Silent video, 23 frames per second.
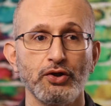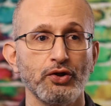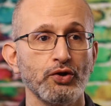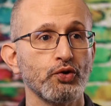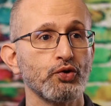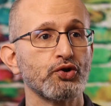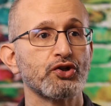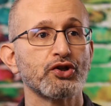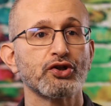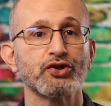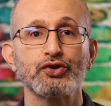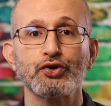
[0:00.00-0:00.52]
You
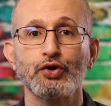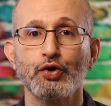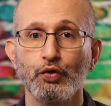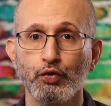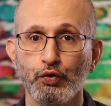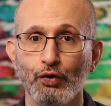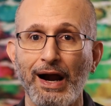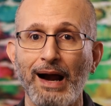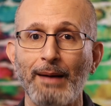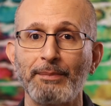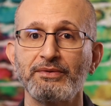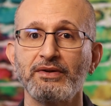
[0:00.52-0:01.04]
just
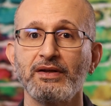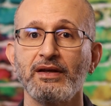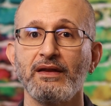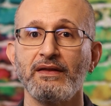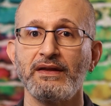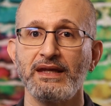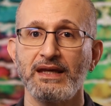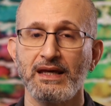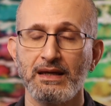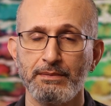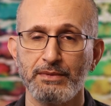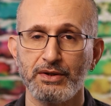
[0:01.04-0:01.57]
cropped
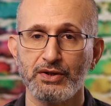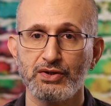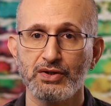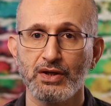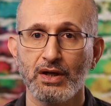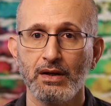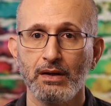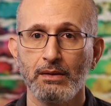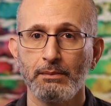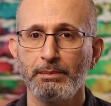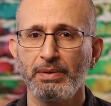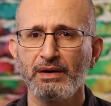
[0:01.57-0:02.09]
the image.
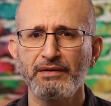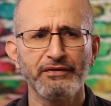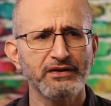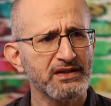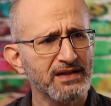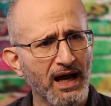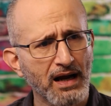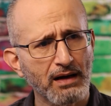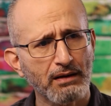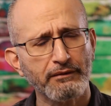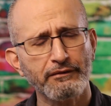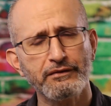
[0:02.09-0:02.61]
But
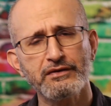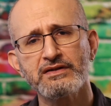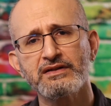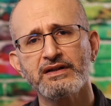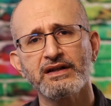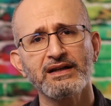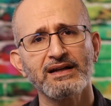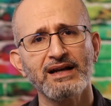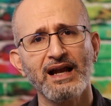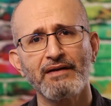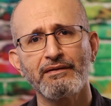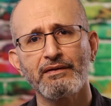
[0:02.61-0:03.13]
photographers
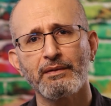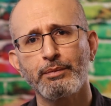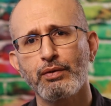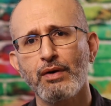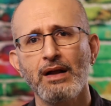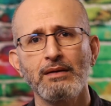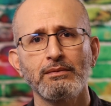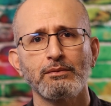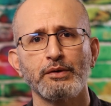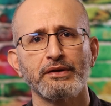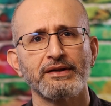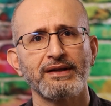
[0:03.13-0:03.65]
didn't have a
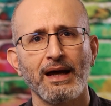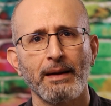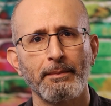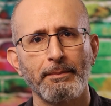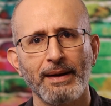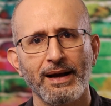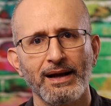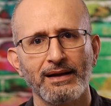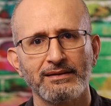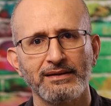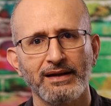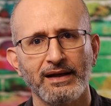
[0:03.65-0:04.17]
problem with that
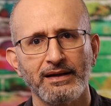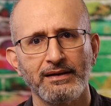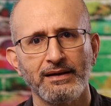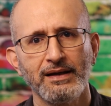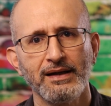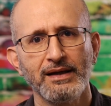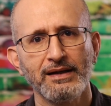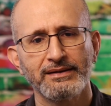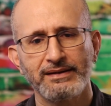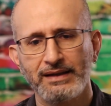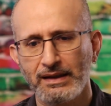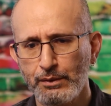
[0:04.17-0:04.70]
back then.
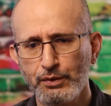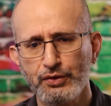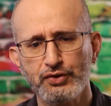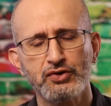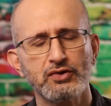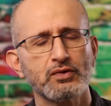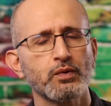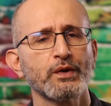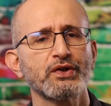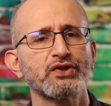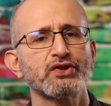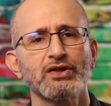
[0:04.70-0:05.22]
They would
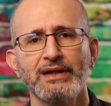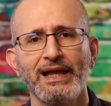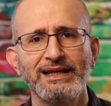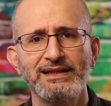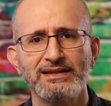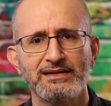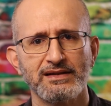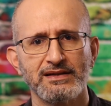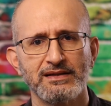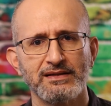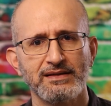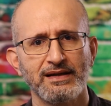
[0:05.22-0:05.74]
switch
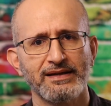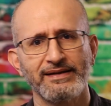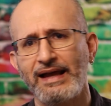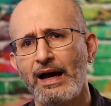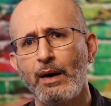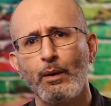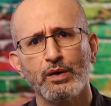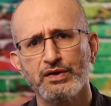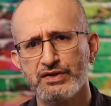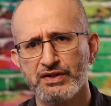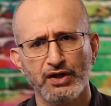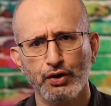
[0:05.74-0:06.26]
lenses, and that
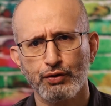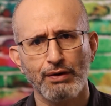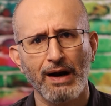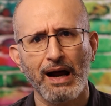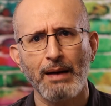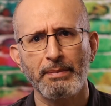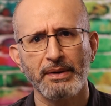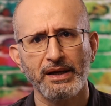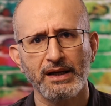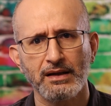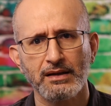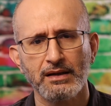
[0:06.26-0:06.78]
wasn't
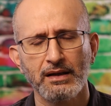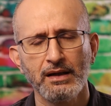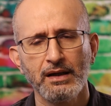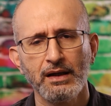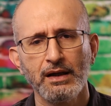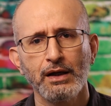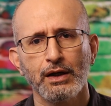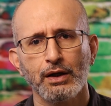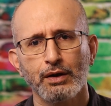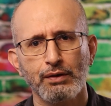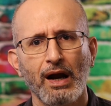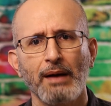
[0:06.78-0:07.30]
cropping.
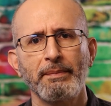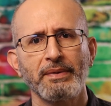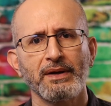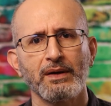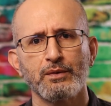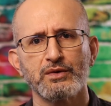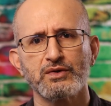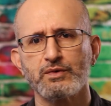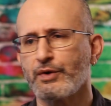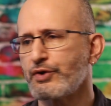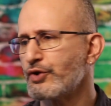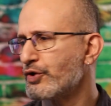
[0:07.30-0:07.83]
Cropping
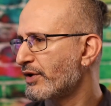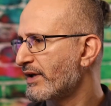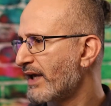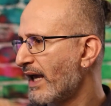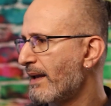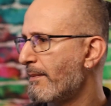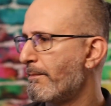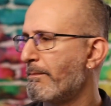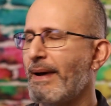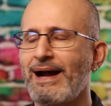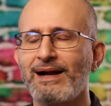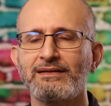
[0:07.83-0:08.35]
was when you
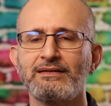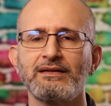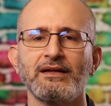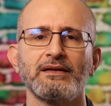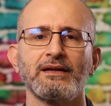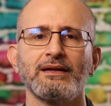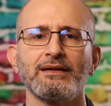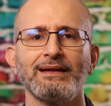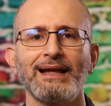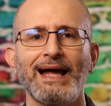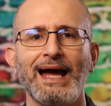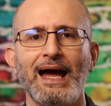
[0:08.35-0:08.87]
came back to
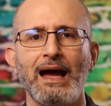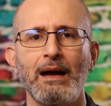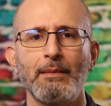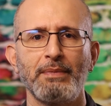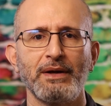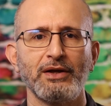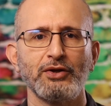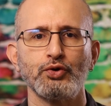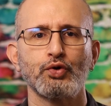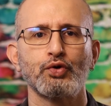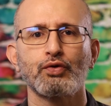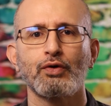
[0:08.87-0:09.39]
the lab
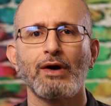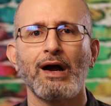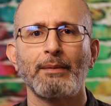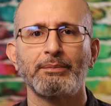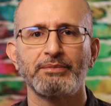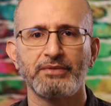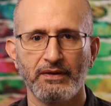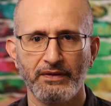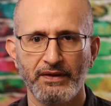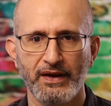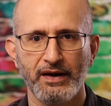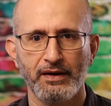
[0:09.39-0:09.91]
and you
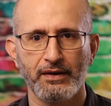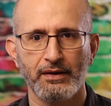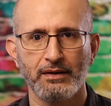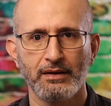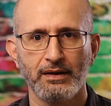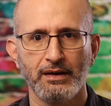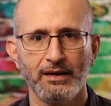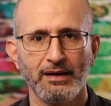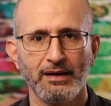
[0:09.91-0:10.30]
cropped there.